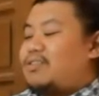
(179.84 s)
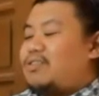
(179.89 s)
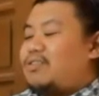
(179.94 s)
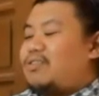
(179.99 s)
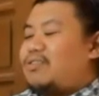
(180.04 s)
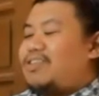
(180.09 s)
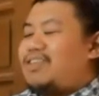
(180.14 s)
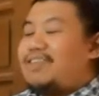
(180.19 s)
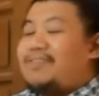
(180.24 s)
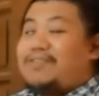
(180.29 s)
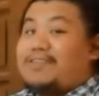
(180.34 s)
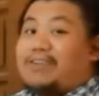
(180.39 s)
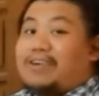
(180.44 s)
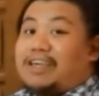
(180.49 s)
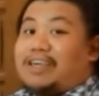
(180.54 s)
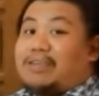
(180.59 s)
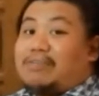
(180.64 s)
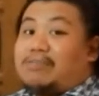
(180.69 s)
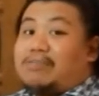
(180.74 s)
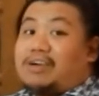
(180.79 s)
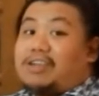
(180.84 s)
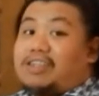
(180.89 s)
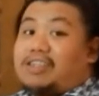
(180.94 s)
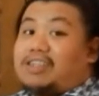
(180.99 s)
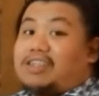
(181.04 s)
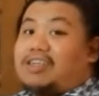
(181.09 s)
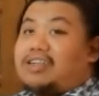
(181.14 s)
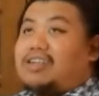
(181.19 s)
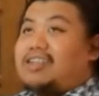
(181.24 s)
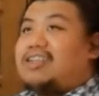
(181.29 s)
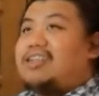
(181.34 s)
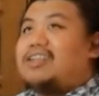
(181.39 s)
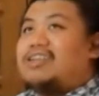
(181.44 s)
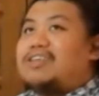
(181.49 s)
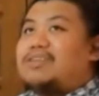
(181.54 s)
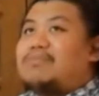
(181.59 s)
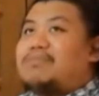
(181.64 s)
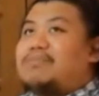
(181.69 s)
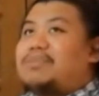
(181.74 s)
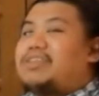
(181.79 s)
To give you a much
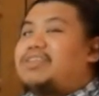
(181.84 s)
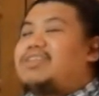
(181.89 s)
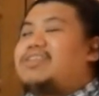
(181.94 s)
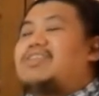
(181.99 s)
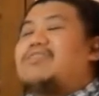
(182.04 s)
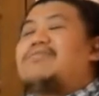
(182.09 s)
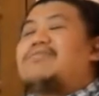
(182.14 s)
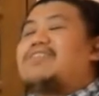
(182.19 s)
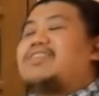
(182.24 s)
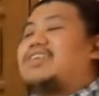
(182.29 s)
clearer picture of